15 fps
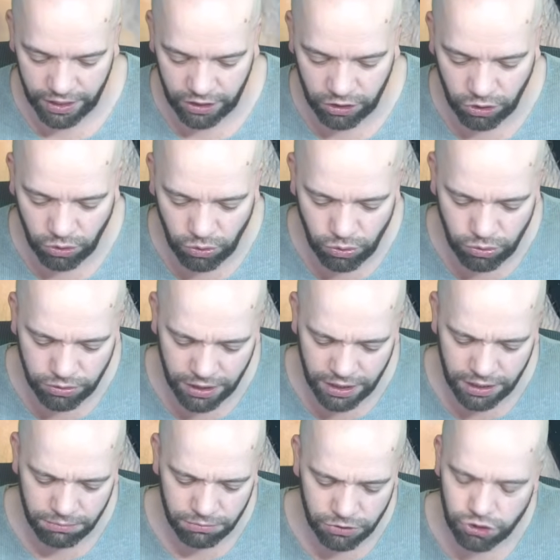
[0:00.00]
called
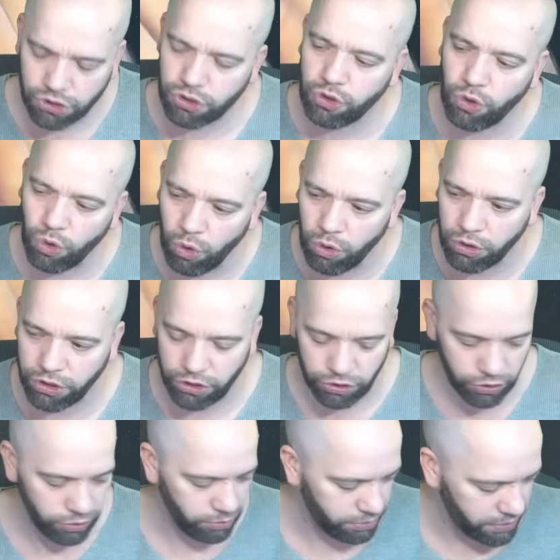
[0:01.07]
score
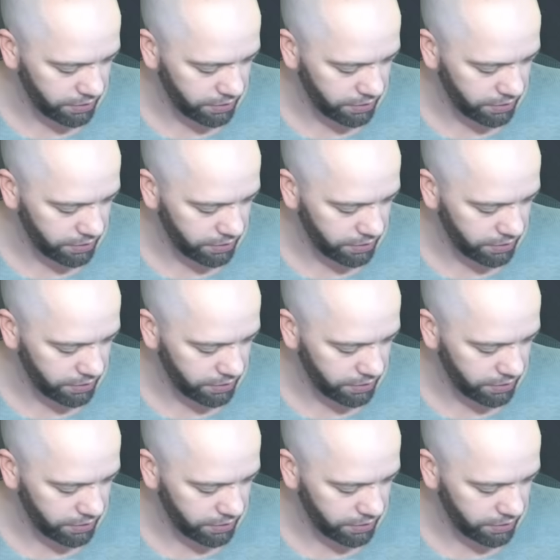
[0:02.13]
cubes.